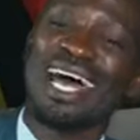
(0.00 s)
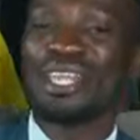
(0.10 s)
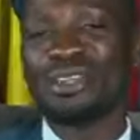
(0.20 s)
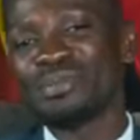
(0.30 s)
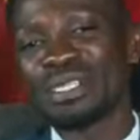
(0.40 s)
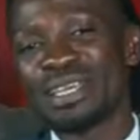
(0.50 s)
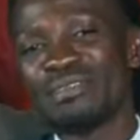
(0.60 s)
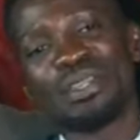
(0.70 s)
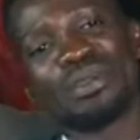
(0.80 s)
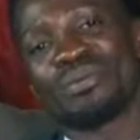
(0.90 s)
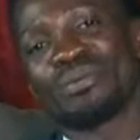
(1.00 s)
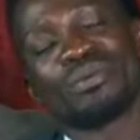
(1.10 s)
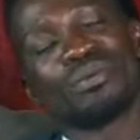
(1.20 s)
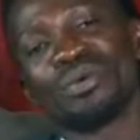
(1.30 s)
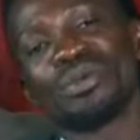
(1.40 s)
I knew Museveni
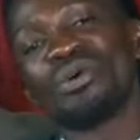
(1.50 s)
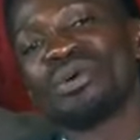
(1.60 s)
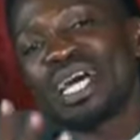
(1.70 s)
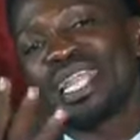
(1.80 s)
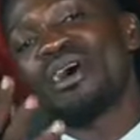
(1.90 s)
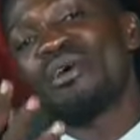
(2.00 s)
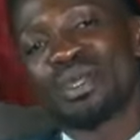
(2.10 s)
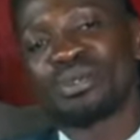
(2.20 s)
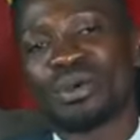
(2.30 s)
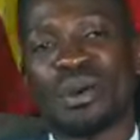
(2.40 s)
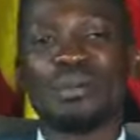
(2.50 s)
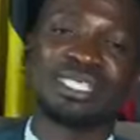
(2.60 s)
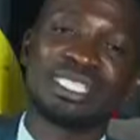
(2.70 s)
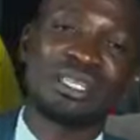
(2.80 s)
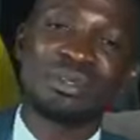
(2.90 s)
would not allow me to come
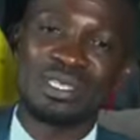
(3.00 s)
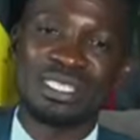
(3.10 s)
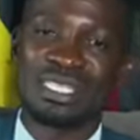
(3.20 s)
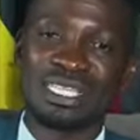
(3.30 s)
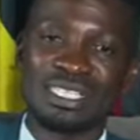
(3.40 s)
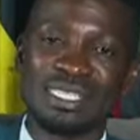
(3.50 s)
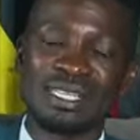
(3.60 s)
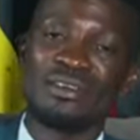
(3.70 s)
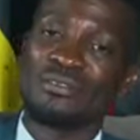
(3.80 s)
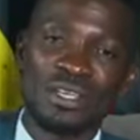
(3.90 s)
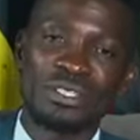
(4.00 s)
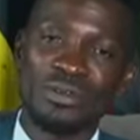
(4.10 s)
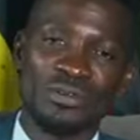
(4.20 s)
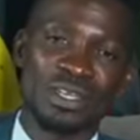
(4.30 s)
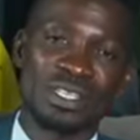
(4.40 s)
and tell you these things face
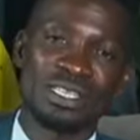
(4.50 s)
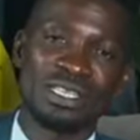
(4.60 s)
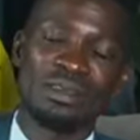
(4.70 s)
to face,